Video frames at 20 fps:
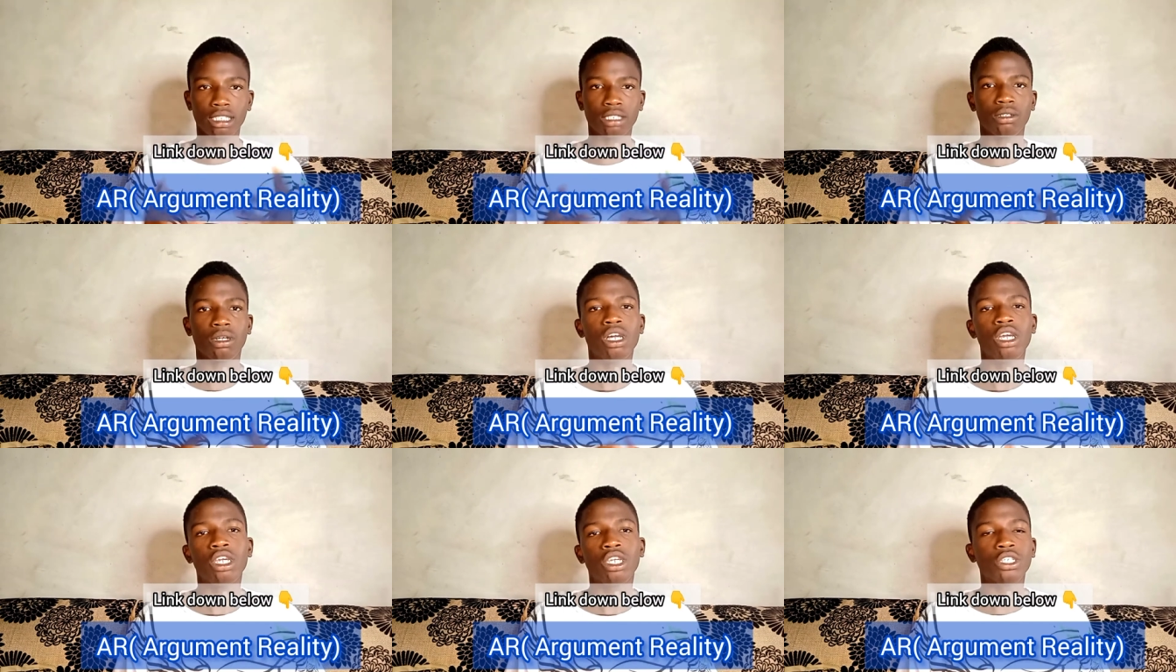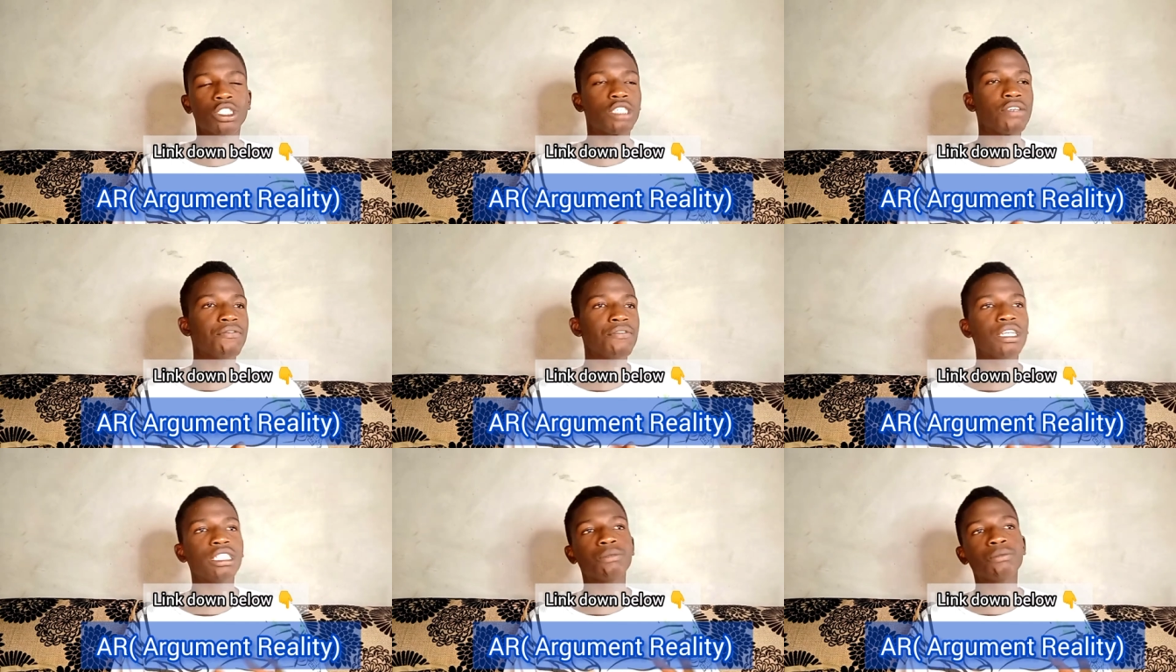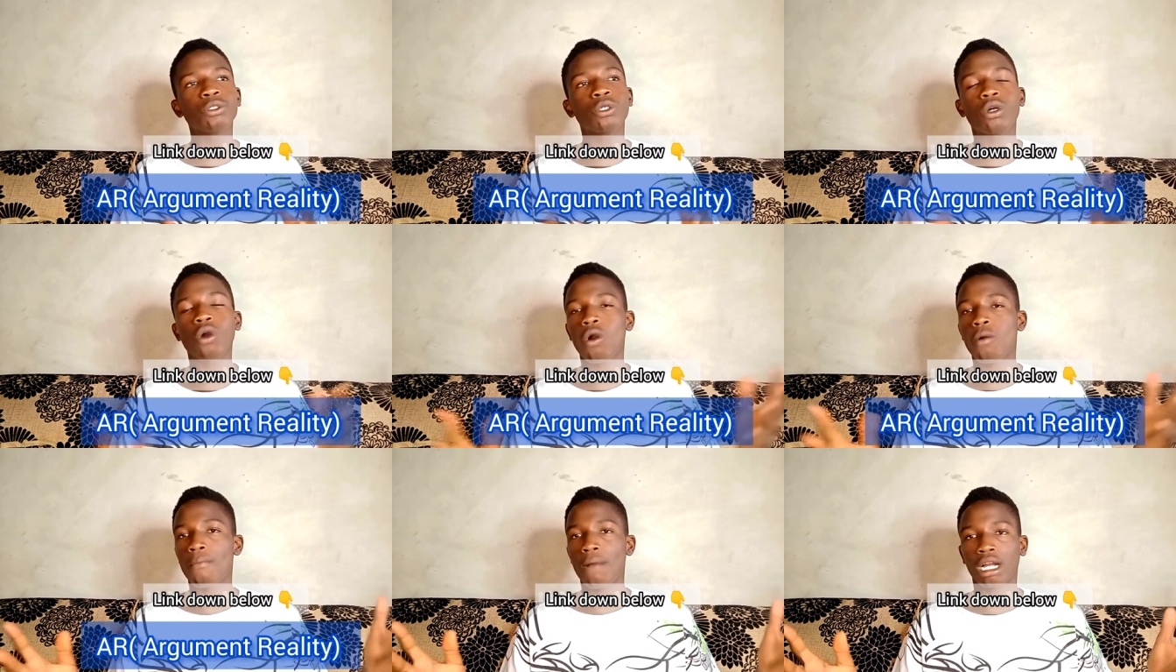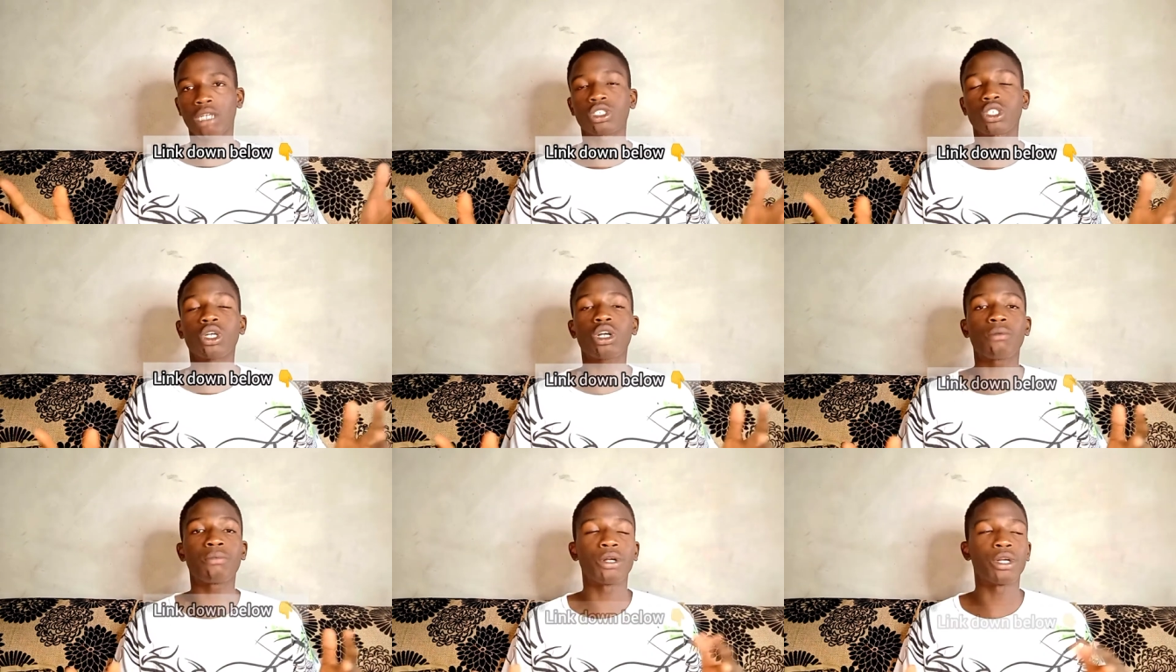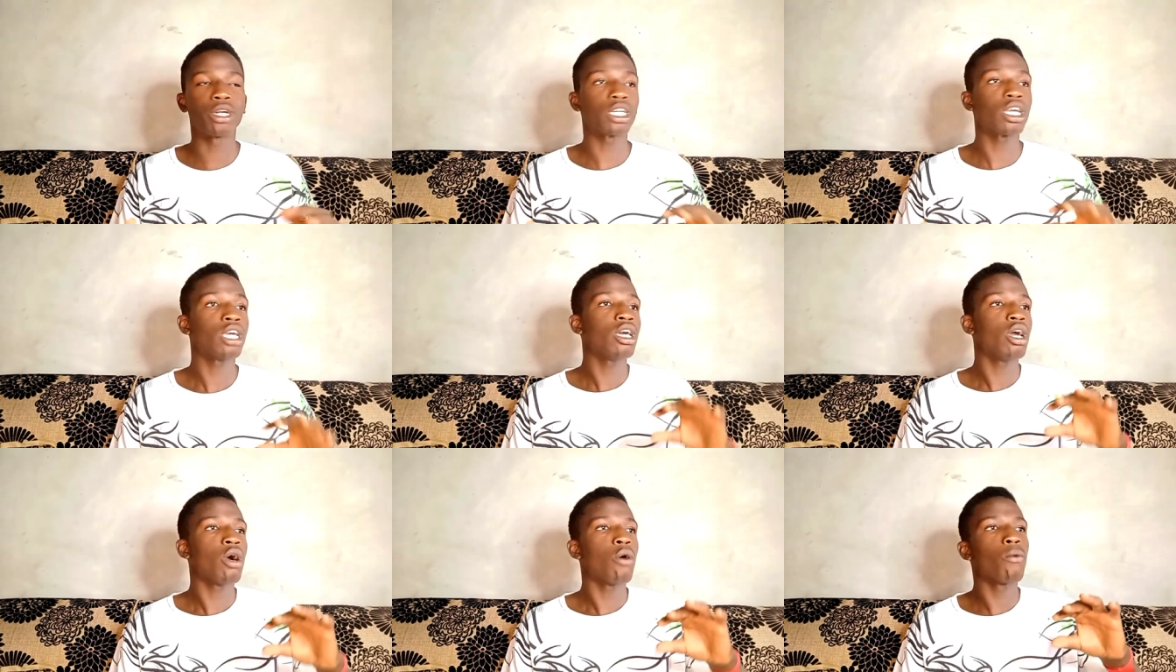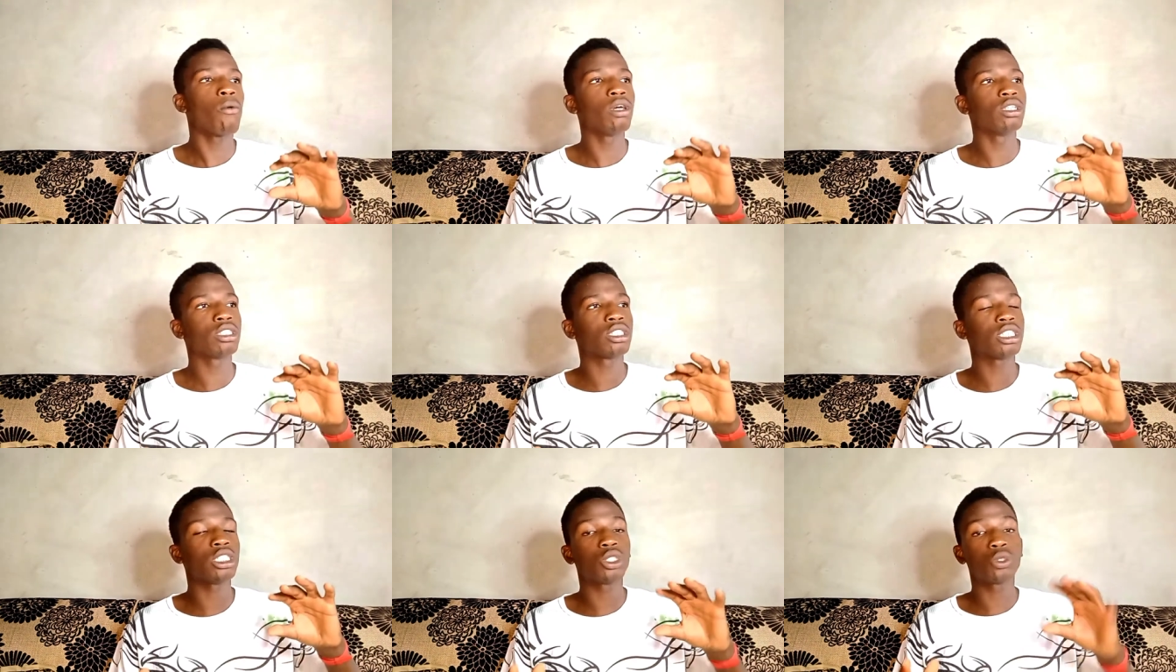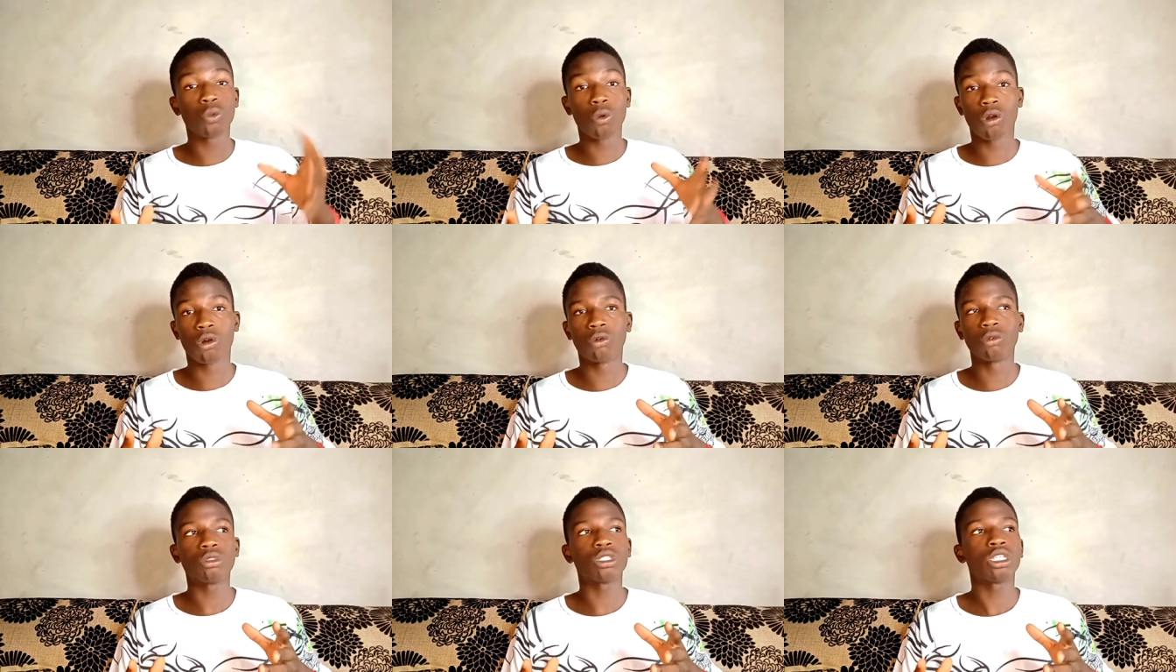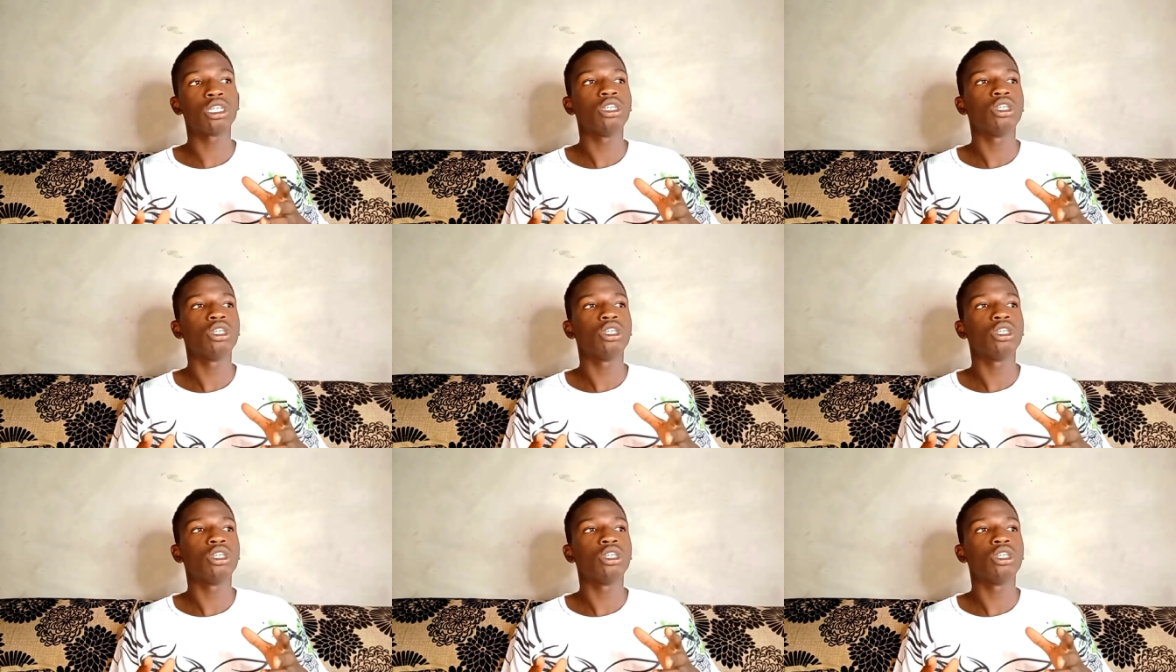You see, Facebook or Mark Zuckerberg wants this world